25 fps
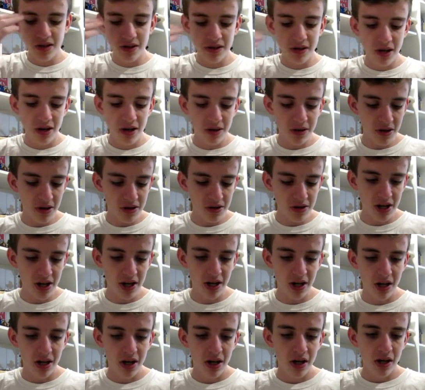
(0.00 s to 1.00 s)
on there, and there's
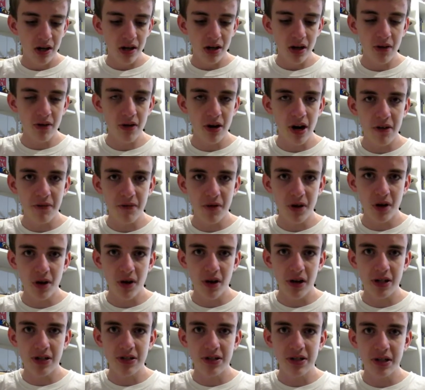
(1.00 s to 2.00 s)
like another after
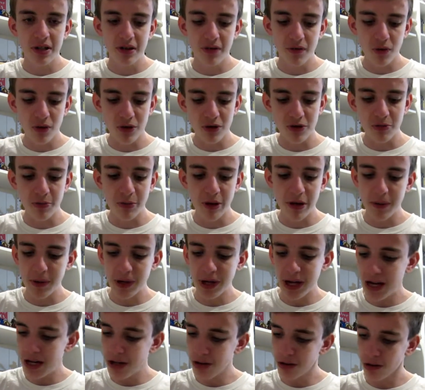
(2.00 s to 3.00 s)
credit scene, of course, baby
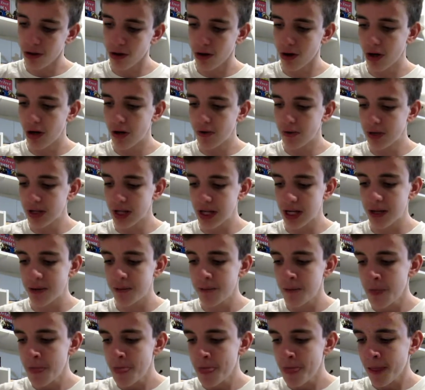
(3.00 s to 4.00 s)
Hitler and everything.
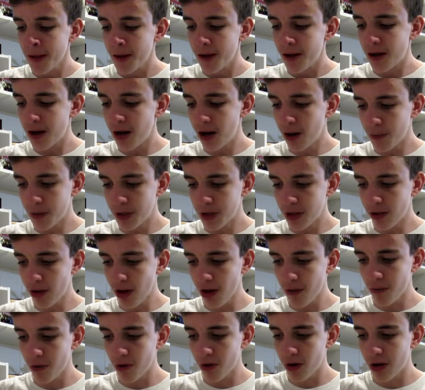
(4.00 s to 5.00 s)
And a
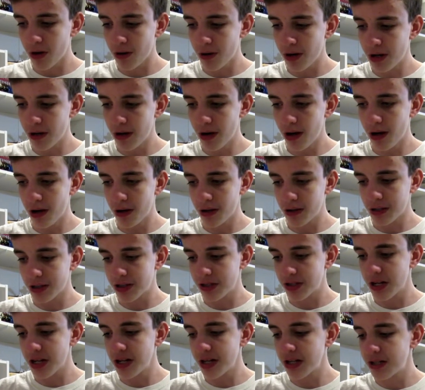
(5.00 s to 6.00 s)
lot more
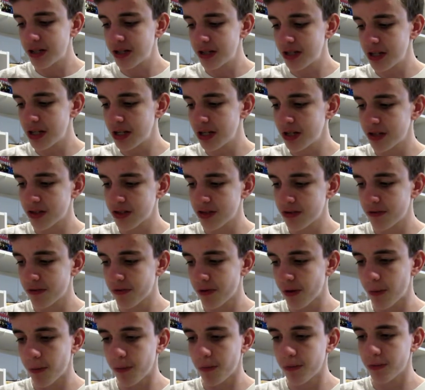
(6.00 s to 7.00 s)
extended scenes
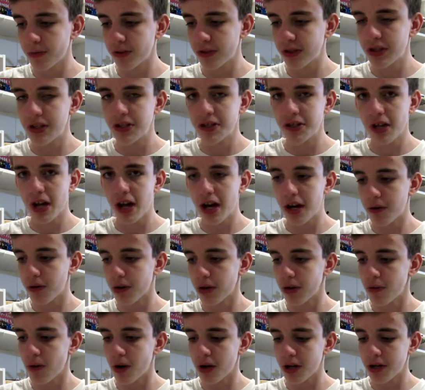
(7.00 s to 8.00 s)
from scenes that I
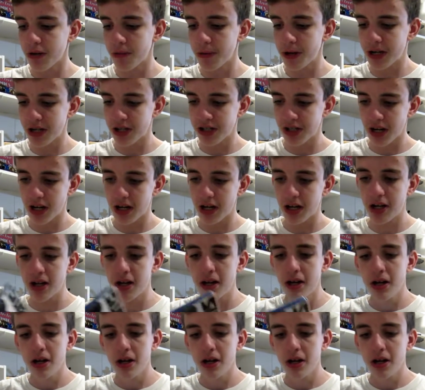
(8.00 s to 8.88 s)
really wanted to be extended.